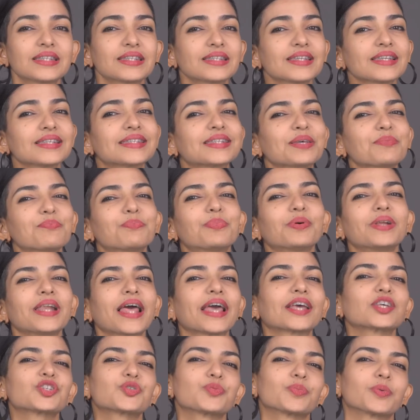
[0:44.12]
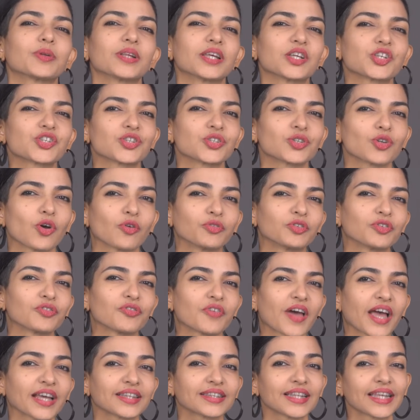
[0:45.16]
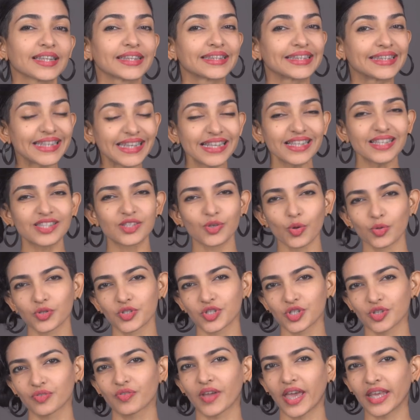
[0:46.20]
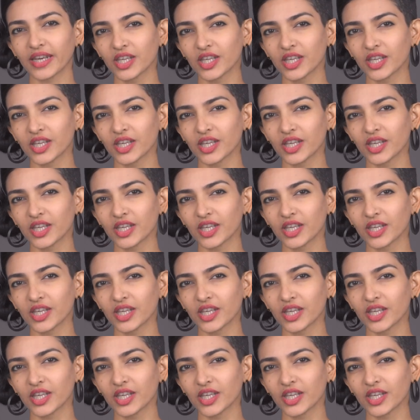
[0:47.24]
This is a simple extrapolation of the fact that these sources of